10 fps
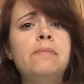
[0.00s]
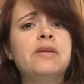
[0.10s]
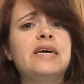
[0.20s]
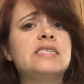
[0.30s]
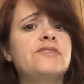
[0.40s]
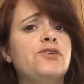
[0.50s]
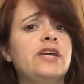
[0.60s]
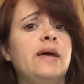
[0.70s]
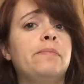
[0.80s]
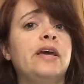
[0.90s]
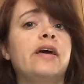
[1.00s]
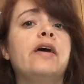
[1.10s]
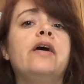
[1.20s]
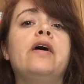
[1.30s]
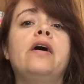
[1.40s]
But that's if you're camping.
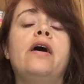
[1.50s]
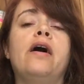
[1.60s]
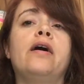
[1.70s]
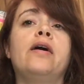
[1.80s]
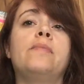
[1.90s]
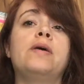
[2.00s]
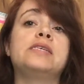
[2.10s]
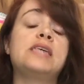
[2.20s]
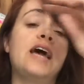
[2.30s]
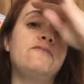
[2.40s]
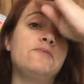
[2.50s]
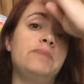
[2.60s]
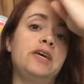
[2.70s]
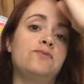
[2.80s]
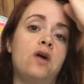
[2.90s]
Aside from
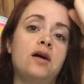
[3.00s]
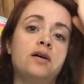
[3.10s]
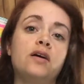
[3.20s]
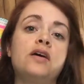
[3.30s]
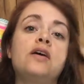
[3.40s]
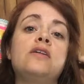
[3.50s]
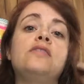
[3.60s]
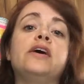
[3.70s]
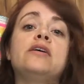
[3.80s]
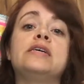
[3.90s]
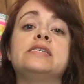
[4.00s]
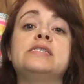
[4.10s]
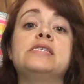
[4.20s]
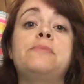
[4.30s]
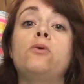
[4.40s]
Beacon Rock, there
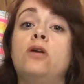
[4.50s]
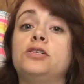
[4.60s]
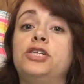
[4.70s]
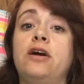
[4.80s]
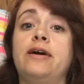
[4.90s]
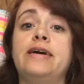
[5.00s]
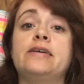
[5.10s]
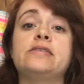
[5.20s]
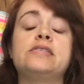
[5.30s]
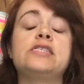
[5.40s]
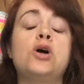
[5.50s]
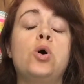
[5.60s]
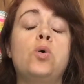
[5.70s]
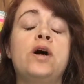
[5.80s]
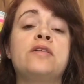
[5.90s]
is the boat launch area.
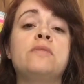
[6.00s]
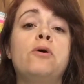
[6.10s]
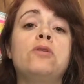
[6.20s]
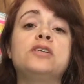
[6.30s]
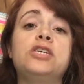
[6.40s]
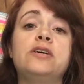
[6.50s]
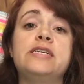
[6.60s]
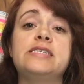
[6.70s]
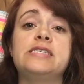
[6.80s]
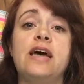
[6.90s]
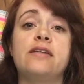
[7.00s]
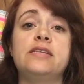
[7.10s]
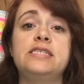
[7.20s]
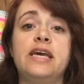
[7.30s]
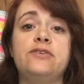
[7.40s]
So the boat launch area is down in
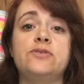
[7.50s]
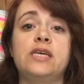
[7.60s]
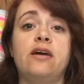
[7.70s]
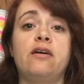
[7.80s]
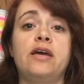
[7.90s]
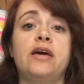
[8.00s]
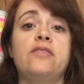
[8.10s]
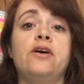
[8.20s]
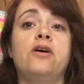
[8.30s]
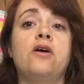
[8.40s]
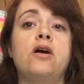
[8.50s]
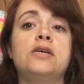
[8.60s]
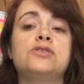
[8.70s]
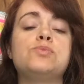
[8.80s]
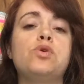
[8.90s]
the day use area.
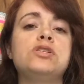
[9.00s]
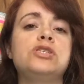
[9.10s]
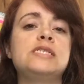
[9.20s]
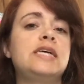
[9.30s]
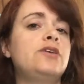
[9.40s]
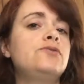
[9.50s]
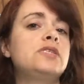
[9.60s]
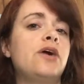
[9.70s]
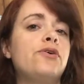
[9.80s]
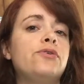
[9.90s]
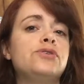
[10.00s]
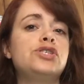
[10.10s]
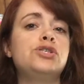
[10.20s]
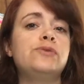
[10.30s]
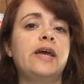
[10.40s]
There's more than just day use down there. There's
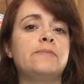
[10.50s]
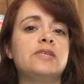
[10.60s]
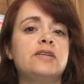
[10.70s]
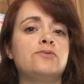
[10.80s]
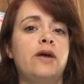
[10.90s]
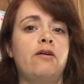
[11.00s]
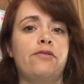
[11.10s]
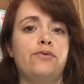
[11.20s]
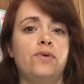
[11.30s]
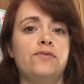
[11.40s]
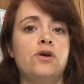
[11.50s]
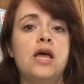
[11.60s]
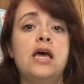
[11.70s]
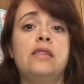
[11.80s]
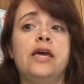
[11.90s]
two campsites right on the river.
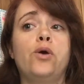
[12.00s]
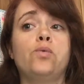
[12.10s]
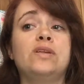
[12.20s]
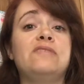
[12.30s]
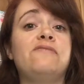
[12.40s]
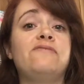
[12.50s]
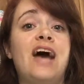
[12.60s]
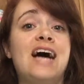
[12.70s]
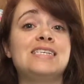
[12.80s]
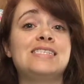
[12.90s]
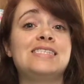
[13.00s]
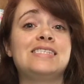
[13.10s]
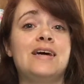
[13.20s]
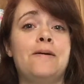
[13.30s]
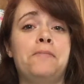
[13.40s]
They go really fast.
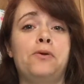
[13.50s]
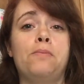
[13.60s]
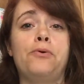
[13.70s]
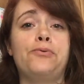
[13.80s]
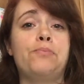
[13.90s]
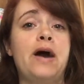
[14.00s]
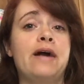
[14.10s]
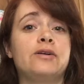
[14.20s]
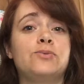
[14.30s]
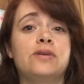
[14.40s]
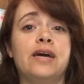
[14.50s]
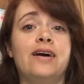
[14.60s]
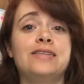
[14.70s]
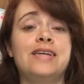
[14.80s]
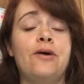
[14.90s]
They were both packed when I
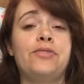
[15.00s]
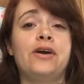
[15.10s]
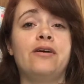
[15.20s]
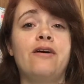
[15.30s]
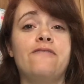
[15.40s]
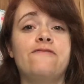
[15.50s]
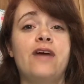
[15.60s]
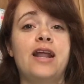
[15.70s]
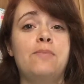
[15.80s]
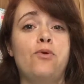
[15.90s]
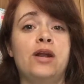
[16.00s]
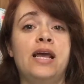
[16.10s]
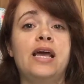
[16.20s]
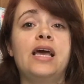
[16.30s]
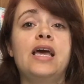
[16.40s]
got down there on Friday
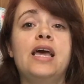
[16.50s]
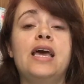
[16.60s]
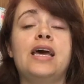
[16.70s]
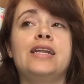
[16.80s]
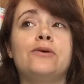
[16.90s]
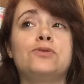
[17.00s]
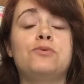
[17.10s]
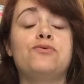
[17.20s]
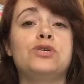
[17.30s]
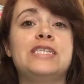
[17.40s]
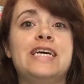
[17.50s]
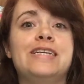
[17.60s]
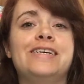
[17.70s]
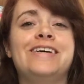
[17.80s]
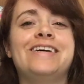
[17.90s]
morning, and it was before 10.